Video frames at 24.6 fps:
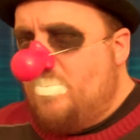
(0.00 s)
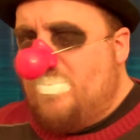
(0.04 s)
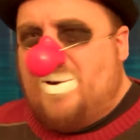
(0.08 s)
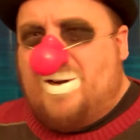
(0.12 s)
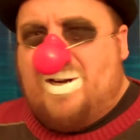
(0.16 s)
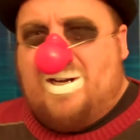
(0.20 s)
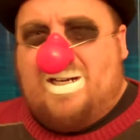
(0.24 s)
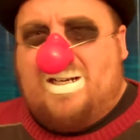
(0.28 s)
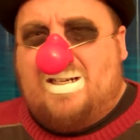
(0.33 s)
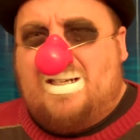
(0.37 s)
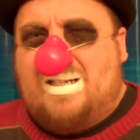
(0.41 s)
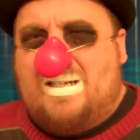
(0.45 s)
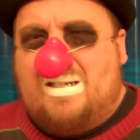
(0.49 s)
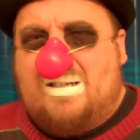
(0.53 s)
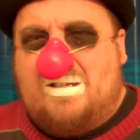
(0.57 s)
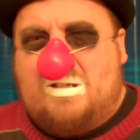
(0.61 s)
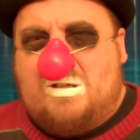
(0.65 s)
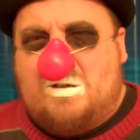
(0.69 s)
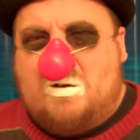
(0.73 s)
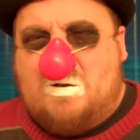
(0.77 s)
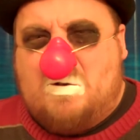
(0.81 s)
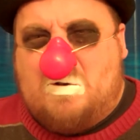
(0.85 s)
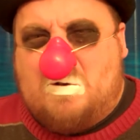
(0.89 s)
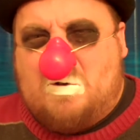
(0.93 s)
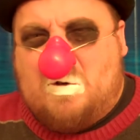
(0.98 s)
but it is
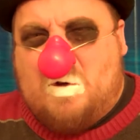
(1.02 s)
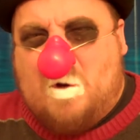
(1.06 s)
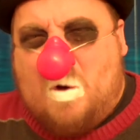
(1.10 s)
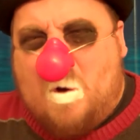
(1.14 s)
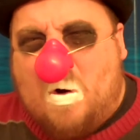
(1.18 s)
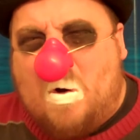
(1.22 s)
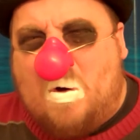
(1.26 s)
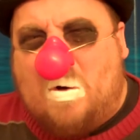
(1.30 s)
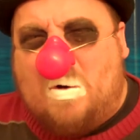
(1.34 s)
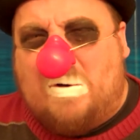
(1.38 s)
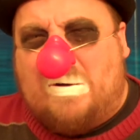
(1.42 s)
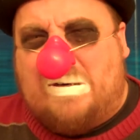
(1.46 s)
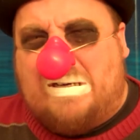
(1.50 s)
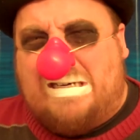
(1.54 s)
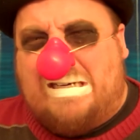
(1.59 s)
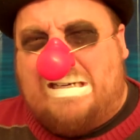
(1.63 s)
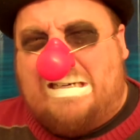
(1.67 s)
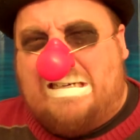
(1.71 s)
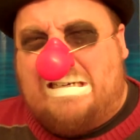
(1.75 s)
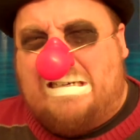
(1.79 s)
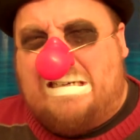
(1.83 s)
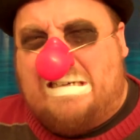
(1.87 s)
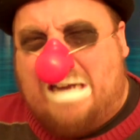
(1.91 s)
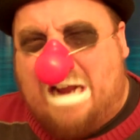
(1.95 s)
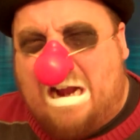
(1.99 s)
so cold and
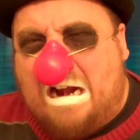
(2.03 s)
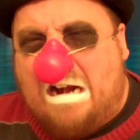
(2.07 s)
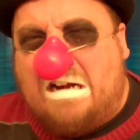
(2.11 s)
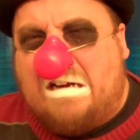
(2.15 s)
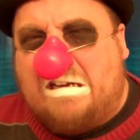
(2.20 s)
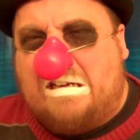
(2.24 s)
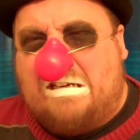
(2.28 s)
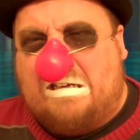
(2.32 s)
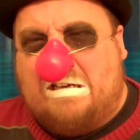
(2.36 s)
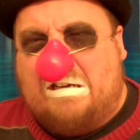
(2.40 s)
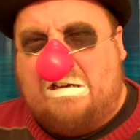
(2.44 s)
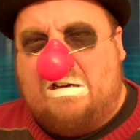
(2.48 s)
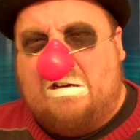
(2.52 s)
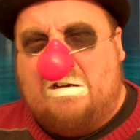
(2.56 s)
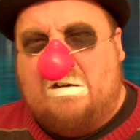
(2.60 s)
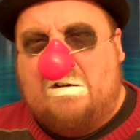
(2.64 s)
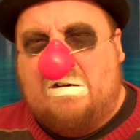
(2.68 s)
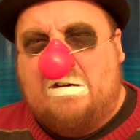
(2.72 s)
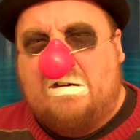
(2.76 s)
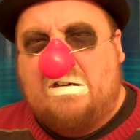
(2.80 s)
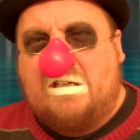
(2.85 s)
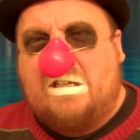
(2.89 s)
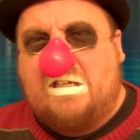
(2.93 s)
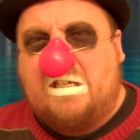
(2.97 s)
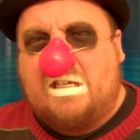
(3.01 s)
dark, your
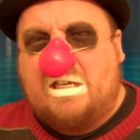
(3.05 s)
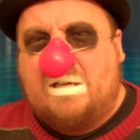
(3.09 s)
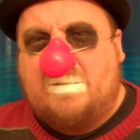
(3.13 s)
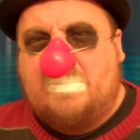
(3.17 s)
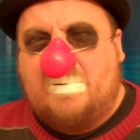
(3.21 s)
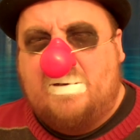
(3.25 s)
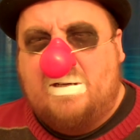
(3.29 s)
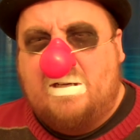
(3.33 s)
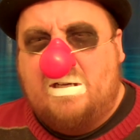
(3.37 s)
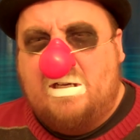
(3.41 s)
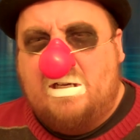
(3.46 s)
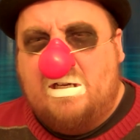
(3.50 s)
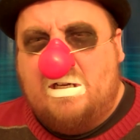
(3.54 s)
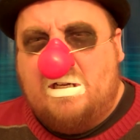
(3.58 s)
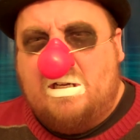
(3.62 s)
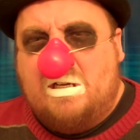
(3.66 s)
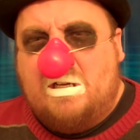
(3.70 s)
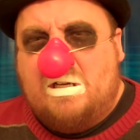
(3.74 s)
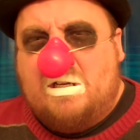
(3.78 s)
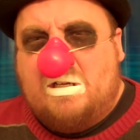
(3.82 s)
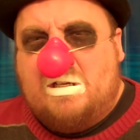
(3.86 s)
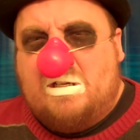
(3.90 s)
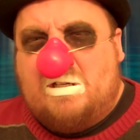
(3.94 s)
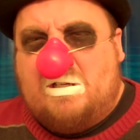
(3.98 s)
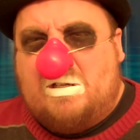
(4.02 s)
lordship,
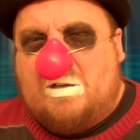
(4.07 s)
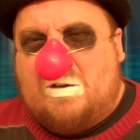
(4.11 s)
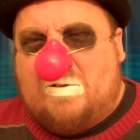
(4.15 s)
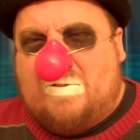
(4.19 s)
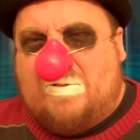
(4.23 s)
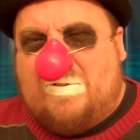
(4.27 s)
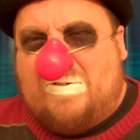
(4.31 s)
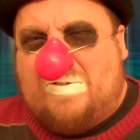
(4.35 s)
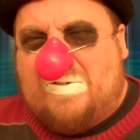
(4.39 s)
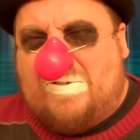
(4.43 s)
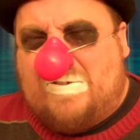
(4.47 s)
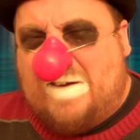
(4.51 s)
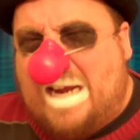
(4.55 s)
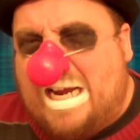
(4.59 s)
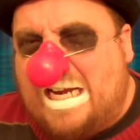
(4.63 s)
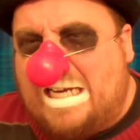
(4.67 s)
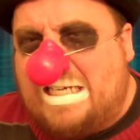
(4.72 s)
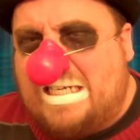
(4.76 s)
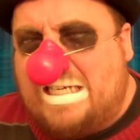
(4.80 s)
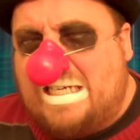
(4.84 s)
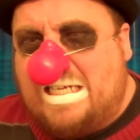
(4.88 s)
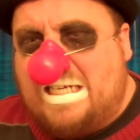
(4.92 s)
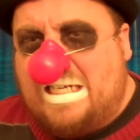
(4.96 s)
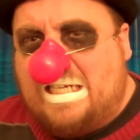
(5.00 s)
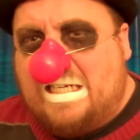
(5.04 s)
so
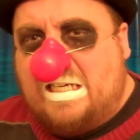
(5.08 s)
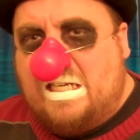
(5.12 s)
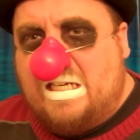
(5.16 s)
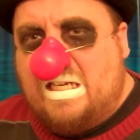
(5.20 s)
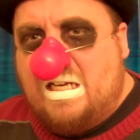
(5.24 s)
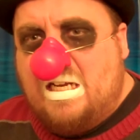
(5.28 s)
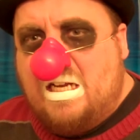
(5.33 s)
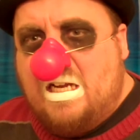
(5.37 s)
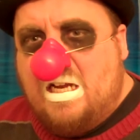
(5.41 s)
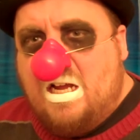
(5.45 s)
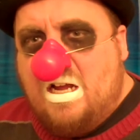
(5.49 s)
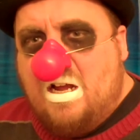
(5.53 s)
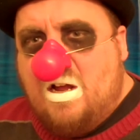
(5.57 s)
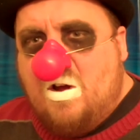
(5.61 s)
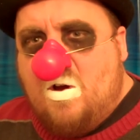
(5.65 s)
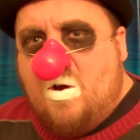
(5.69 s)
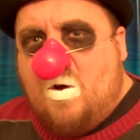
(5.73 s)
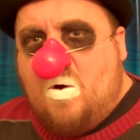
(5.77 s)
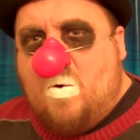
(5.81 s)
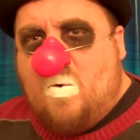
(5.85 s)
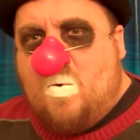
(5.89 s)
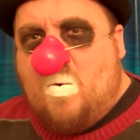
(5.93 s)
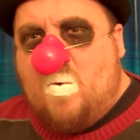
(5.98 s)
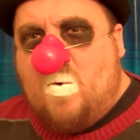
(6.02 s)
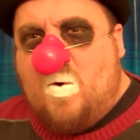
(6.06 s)
frightening.
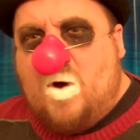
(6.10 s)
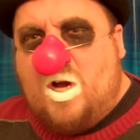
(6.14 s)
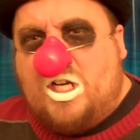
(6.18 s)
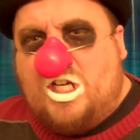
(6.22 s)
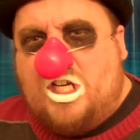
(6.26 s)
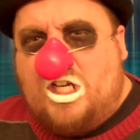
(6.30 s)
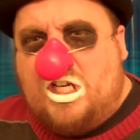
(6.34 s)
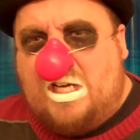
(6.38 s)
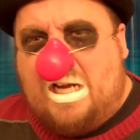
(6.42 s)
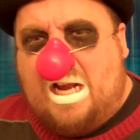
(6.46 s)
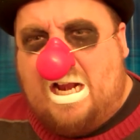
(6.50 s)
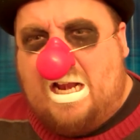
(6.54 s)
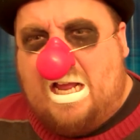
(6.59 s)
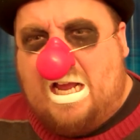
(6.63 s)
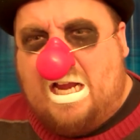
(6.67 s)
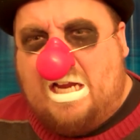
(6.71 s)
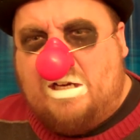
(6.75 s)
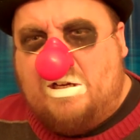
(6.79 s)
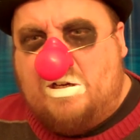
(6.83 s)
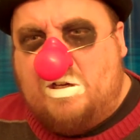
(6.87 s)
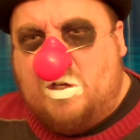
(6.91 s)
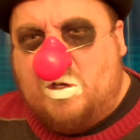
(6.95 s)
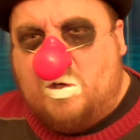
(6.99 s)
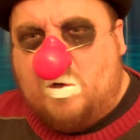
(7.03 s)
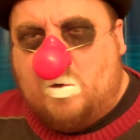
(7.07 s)
What shall
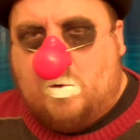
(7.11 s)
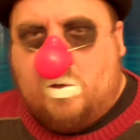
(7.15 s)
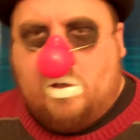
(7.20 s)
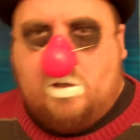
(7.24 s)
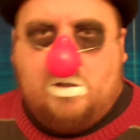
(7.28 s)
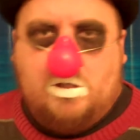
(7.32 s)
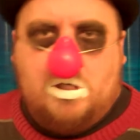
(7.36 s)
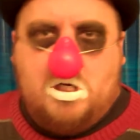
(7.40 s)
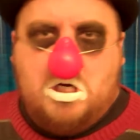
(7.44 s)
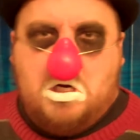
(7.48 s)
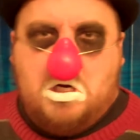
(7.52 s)
I do?